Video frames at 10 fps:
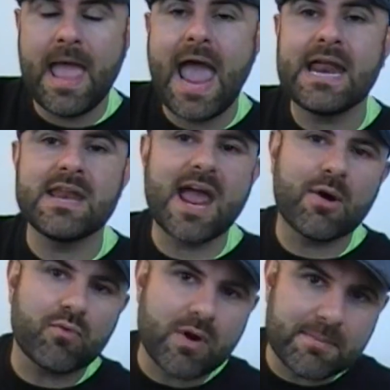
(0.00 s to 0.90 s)
And
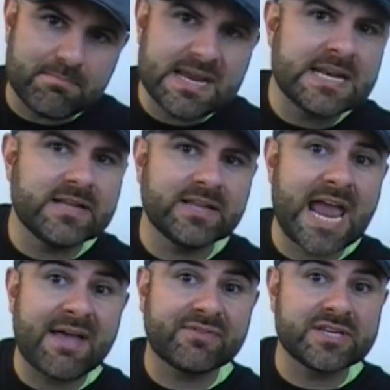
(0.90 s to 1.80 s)

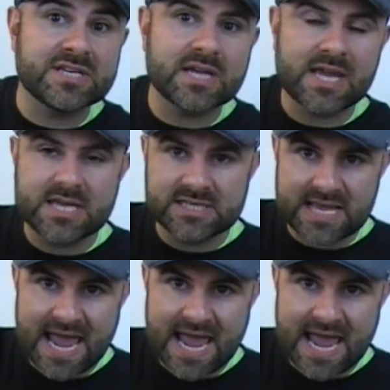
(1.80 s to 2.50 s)
immediately after he